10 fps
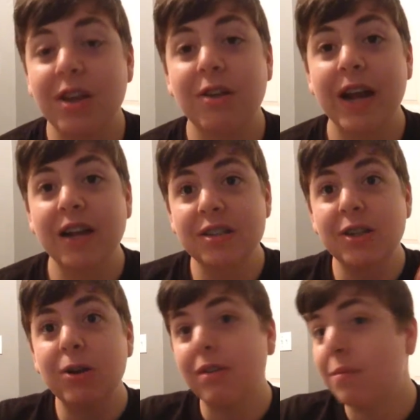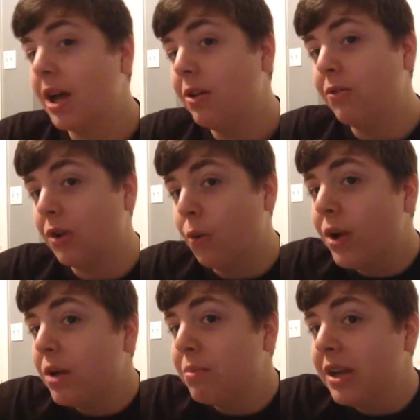And you can actually notice I'm not using a
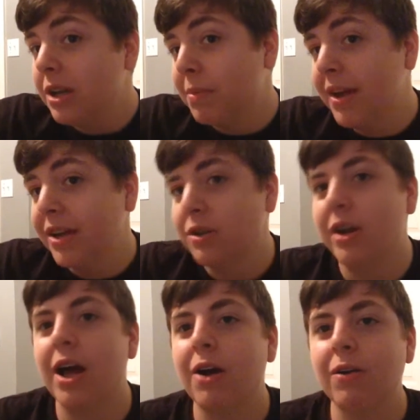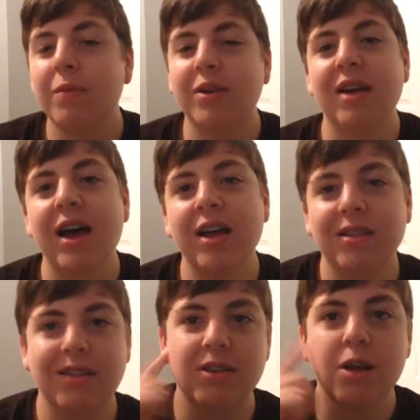Wikipedia page right now, because
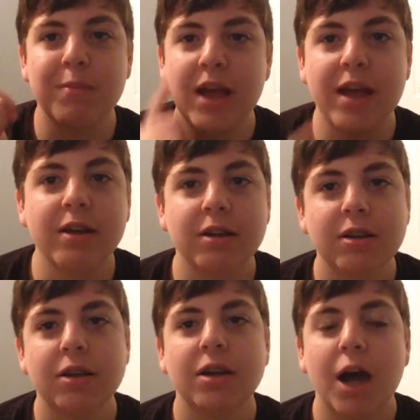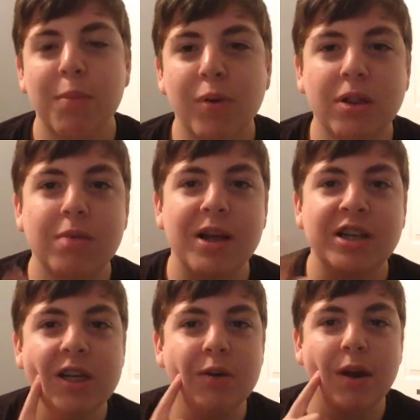this is all in my head. I pointed to my
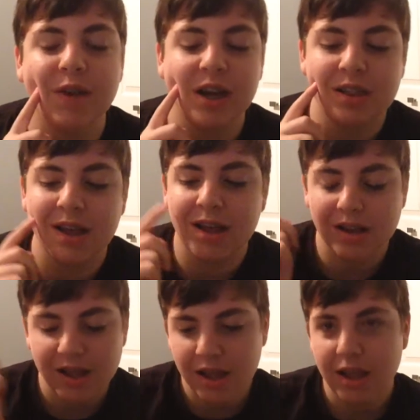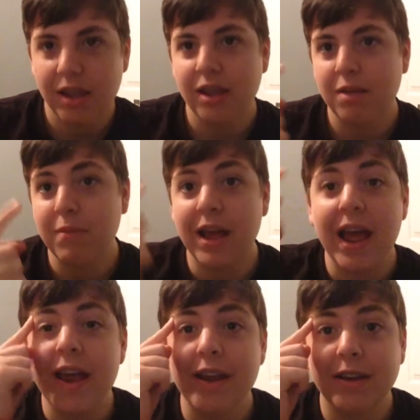cheek whenever I did that. My
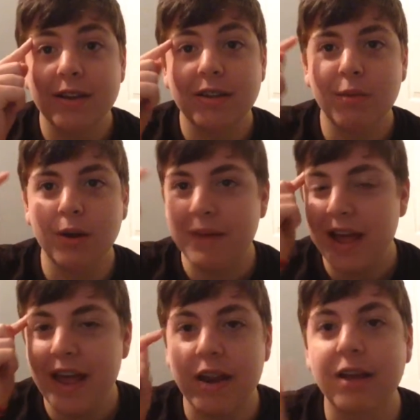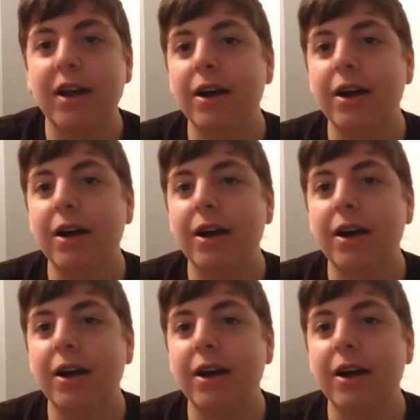head. There we go, my head.